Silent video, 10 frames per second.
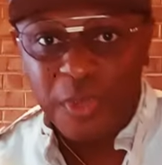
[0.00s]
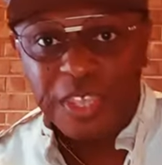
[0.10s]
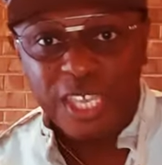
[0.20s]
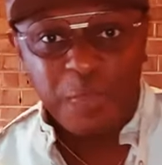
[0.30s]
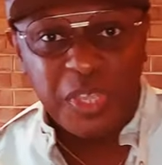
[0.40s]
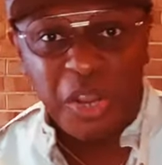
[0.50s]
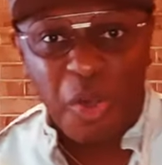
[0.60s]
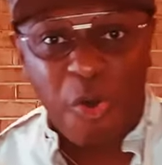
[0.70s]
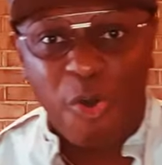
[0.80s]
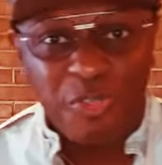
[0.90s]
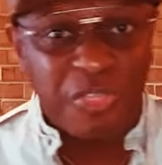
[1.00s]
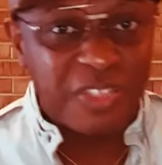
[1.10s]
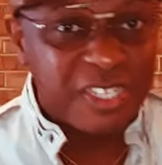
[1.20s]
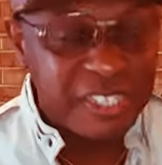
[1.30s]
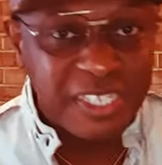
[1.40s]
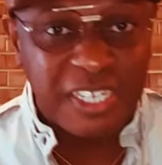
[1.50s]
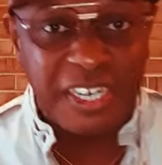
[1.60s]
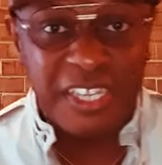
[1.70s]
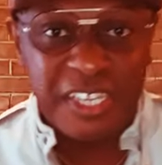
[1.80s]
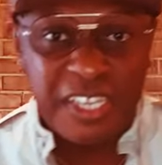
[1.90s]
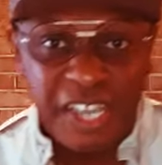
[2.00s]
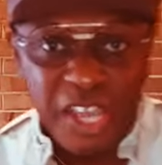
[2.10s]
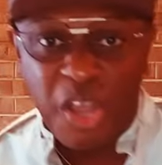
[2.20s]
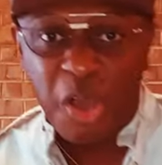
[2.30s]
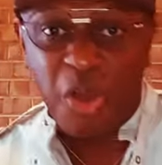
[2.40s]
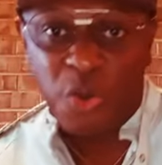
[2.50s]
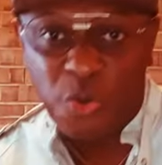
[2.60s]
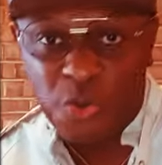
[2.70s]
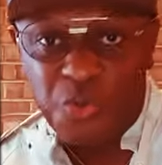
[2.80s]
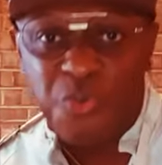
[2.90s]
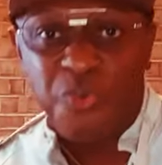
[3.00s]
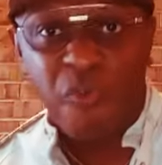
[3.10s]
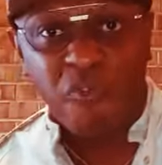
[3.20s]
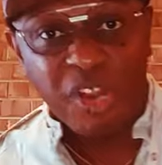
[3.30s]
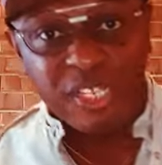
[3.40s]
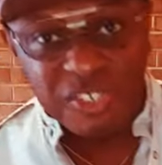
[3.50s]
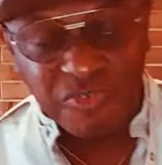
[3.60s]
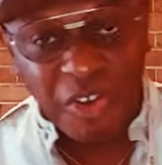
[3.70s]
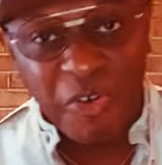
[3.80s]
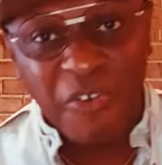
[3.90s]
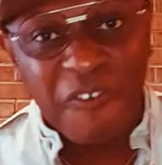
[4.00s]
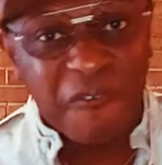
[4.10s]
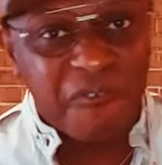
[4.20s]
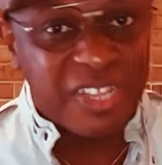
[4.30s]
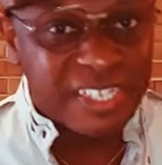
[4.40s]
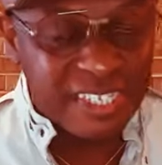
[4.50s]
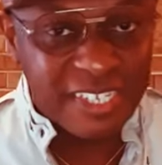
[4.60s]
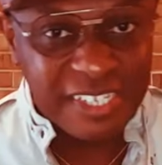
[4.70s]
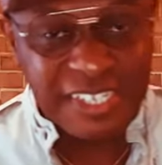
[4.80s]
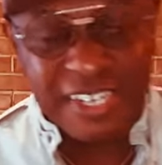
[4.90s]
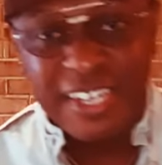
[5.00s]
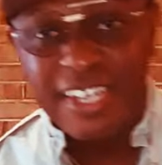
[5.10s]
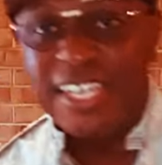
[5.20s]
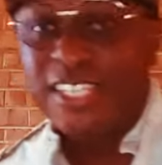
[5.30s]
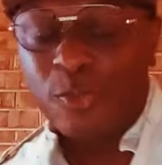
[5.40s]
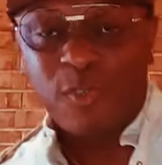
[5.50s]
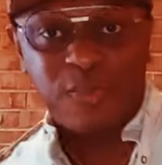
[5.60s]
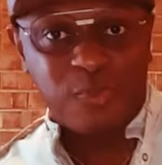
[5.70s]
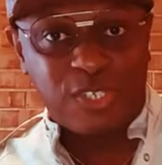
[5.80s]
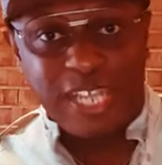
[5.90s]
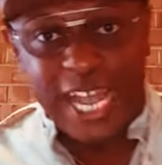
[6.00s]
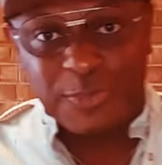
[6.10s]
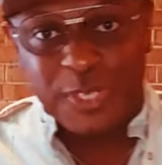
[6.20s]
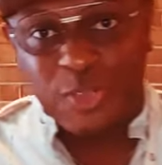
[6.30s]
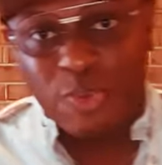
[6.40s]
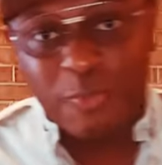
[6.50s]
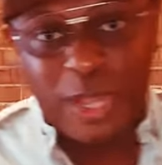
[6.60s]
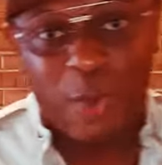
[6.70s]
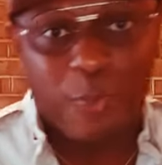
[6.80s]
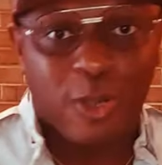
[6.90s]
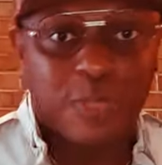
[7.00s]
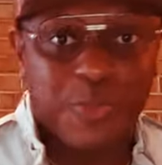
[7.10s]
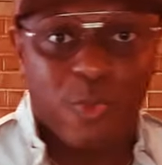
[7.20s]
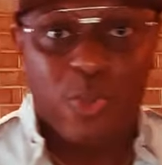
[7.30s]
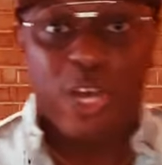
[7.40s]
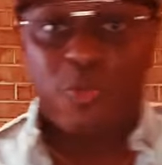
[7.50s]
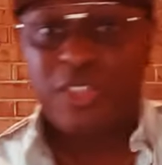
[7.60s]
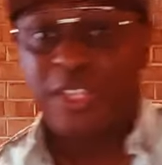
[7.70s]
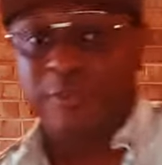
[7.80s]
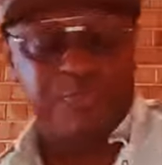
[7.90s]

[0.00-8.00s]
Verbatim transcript: We keep it authentically old, retro, vintage. So what's, what you guys been doing, man? I hope all has been well with you.